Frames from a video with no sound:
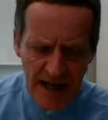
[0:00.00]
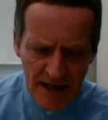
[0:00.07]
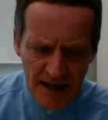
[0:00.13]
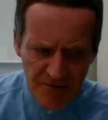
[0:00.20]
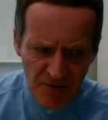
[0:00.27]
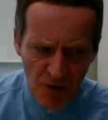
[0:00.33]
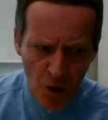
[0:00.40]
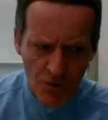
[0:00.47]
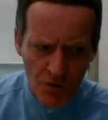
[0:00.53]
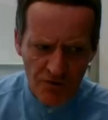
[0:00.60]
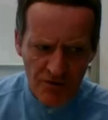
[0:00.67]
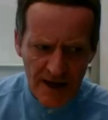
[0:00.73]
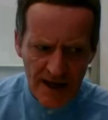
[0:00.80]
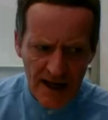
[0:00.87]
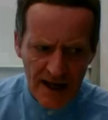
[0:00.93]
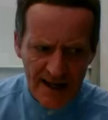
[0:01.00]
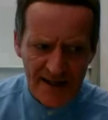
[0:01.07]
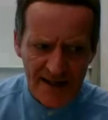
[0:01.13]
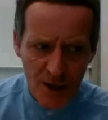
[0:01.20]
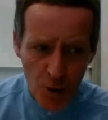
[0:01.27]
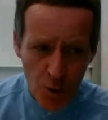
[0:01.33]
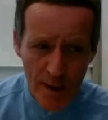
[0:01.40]
if it can evolve,
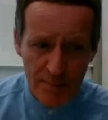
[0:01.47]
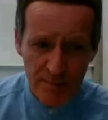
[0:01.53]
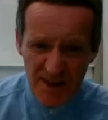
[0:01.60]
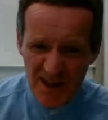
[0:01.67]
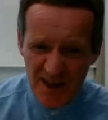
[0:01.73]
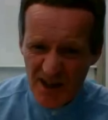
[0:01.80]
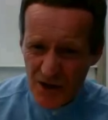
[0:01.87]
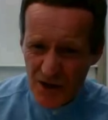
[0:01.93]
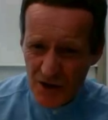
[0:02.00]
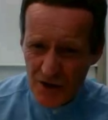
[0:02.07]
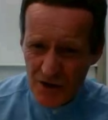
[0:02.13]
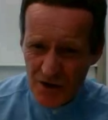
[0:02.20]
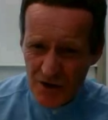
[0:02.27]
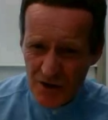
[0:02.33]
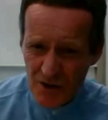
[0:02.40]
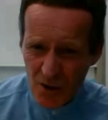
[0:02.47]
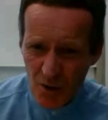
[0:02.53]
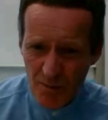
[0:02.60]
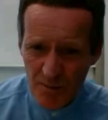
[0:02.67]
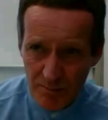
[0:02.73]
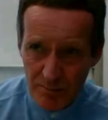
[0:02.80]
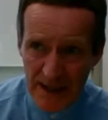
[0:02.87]
it is equipped to
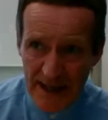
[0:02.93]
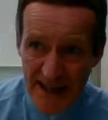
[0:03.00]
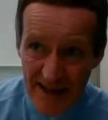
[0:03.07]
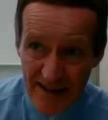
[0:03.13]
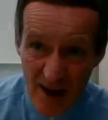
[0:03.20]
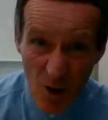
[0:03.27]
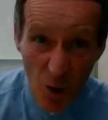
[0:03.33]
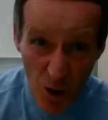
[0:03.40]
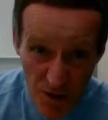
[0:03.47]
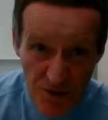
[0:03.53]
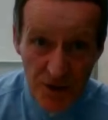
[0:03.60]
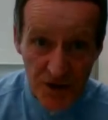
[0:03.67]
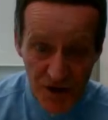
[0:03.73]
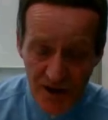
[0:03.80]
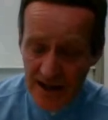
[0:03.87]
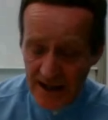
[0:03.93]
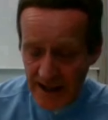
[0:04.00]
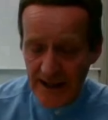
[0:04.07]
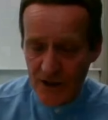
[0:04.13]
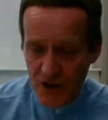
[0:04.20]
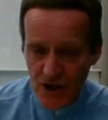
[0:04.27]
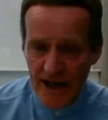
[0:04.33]
be the authors
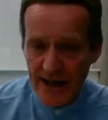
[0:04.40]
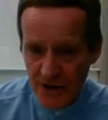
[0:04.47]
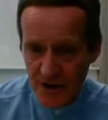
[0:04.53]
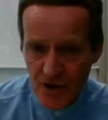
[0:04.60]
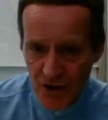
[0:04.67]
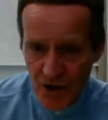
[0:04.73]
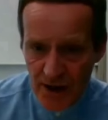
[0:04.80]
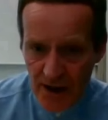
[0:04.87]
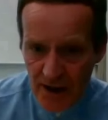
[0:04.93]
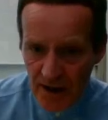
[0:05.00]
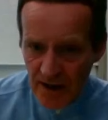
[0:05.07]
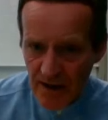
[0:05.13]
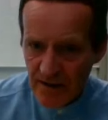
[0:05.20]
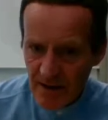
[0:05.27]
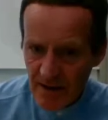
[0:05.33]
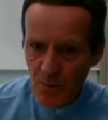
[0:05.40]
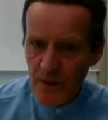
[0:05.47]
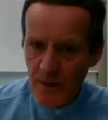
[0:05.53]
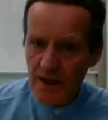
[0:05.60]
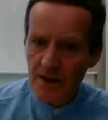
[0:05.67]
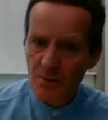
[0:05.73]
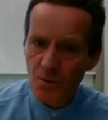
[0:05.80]
of the kind of change
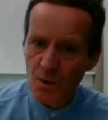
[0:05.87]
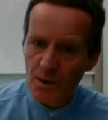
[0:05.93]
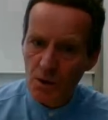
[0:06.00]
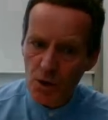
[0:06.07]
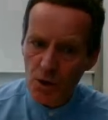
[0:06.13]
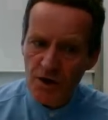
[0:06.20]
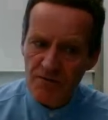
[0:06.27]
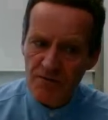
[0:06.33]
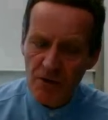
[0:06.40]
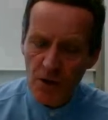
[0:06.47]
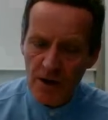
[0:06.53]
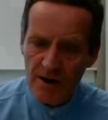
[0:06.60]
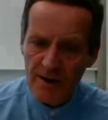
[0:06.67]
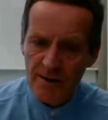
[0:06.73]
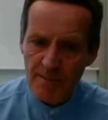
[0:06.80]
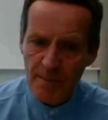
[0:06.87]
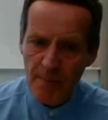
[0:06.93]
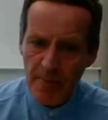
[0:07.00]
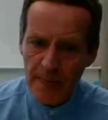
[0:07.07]
that we were looking for?